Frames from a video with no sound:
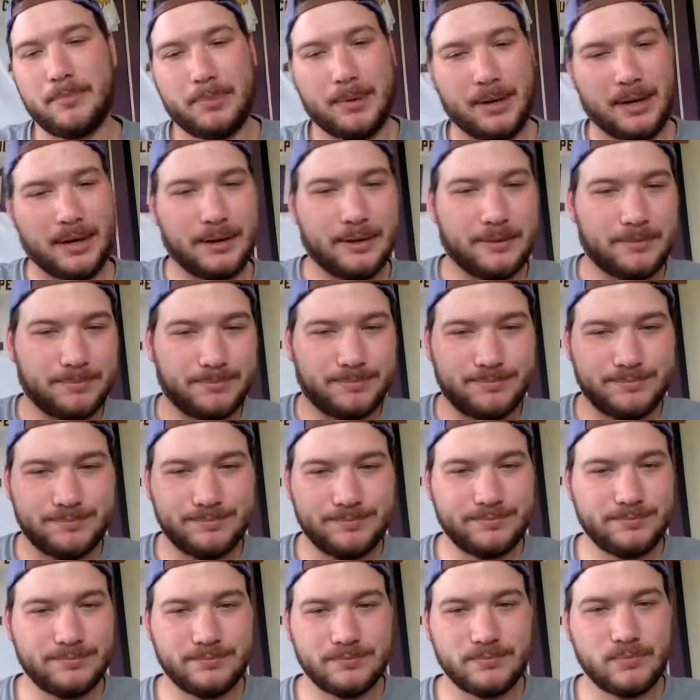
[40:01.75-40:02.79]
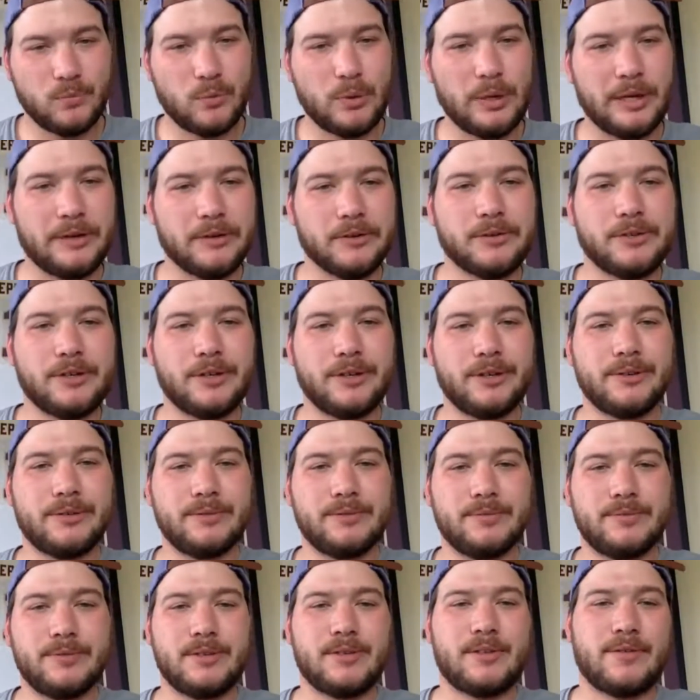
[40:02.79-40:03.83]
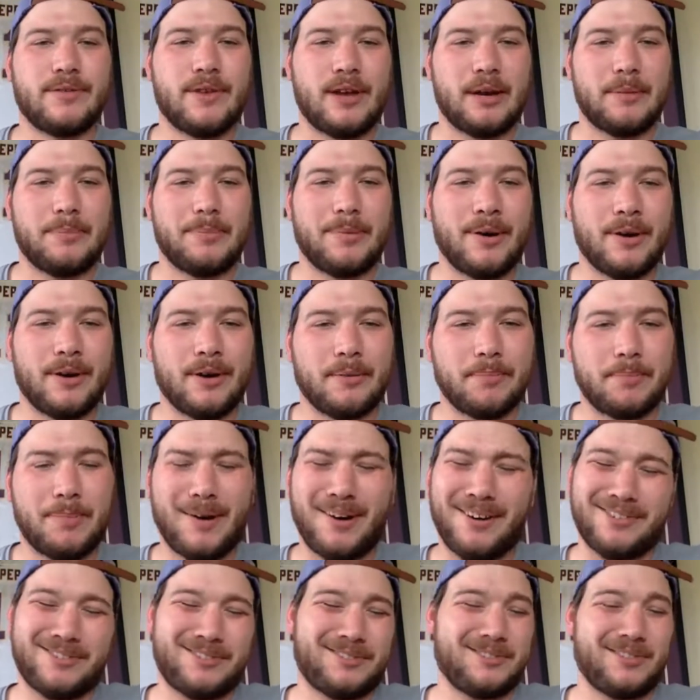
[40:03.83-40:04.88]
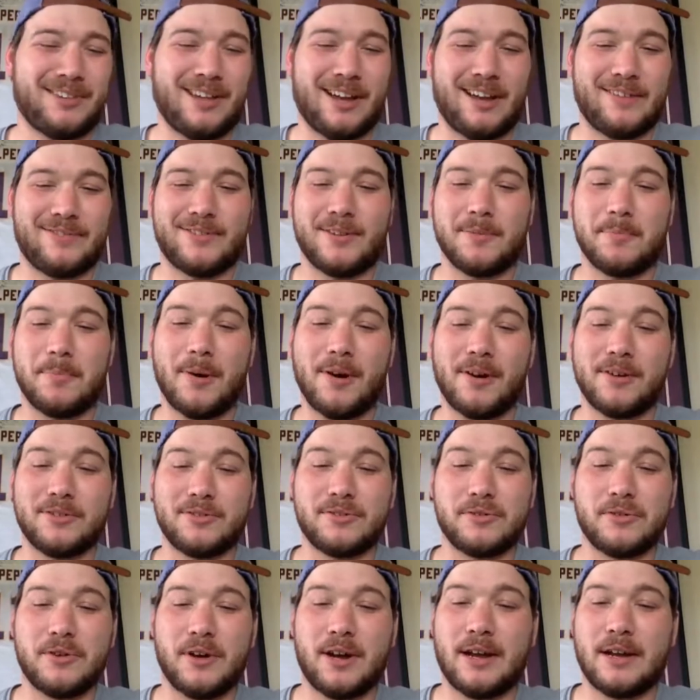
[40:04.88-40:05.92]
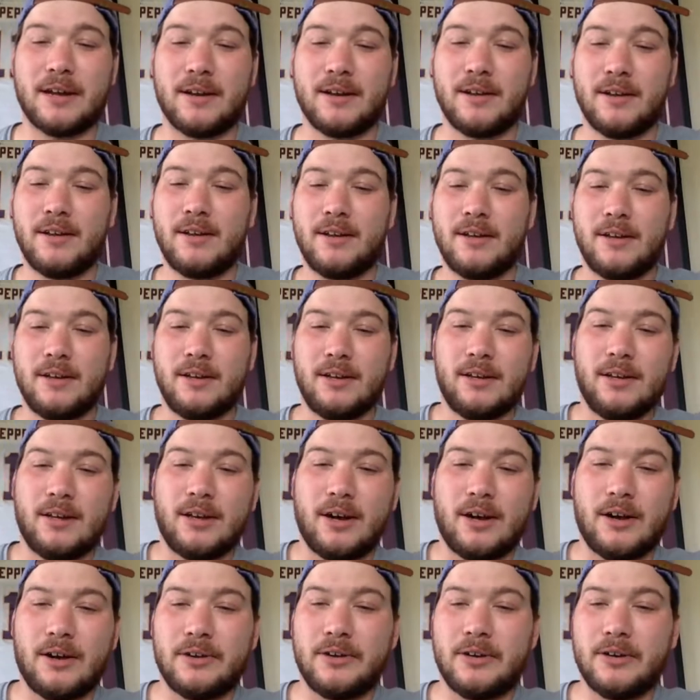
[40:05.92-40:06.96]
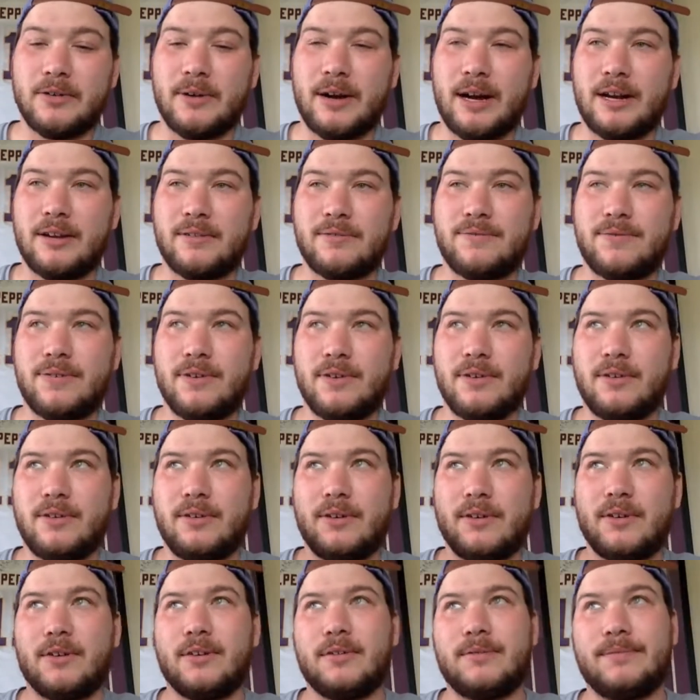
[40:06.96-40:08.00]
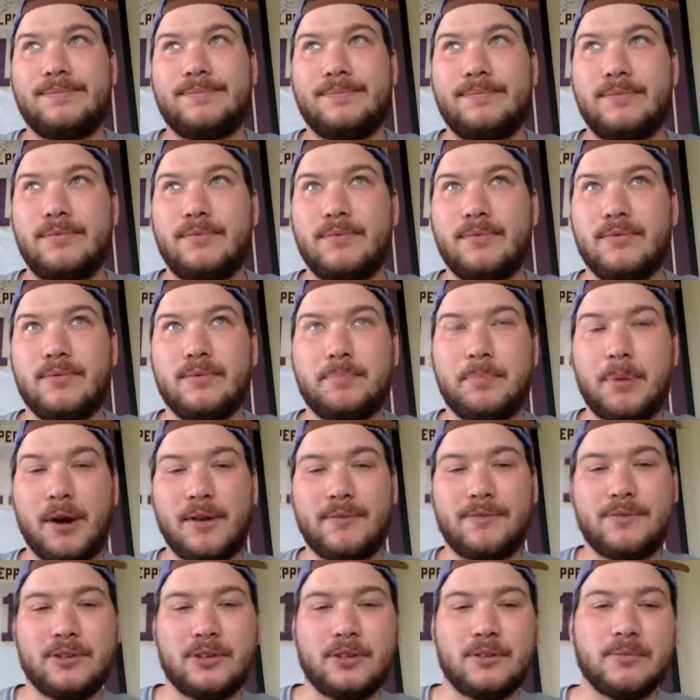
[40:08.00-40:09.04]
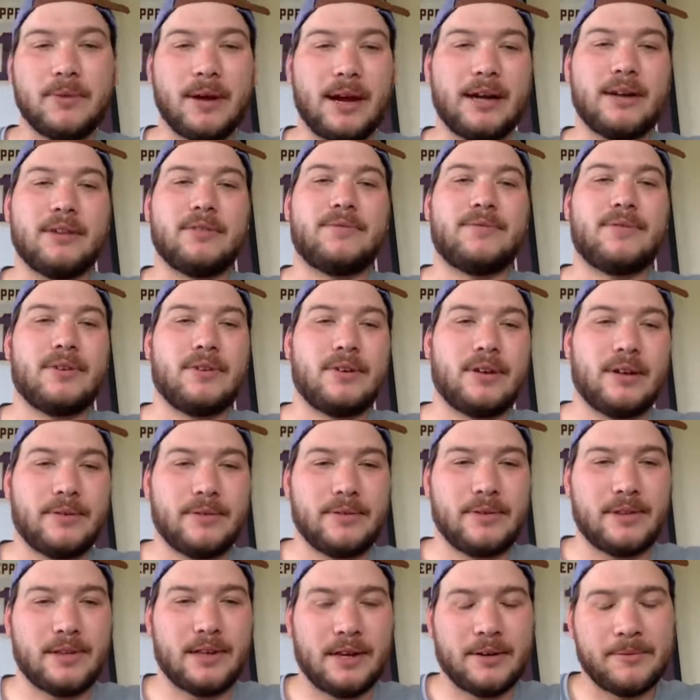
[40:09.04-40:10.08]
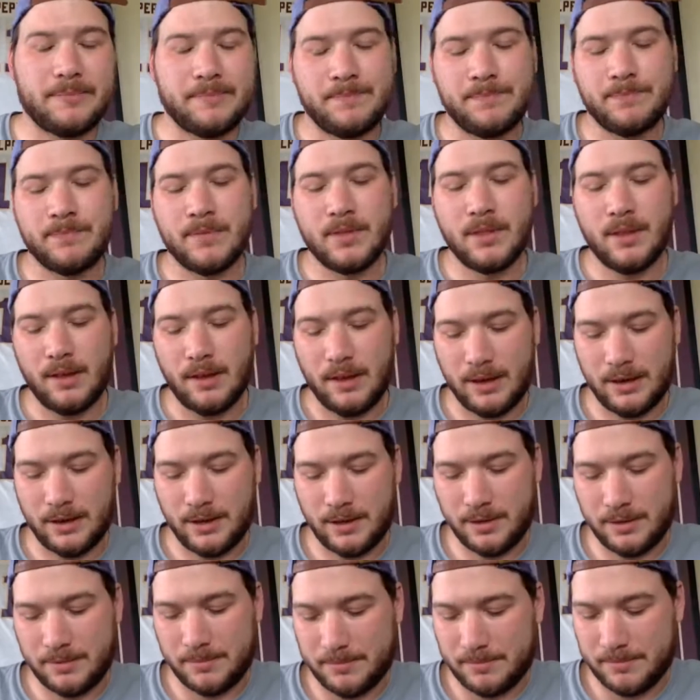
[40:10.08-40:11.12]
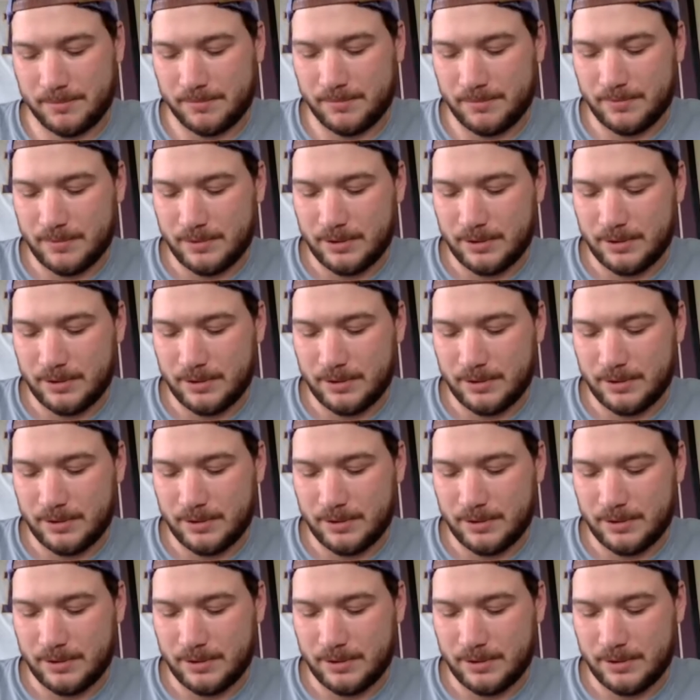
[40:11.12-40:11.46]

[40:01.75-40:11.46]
probably week or two since I've had a burger. Burgers are life. Burgers are great. Underrated food or perfectly rated food, I would say. Um,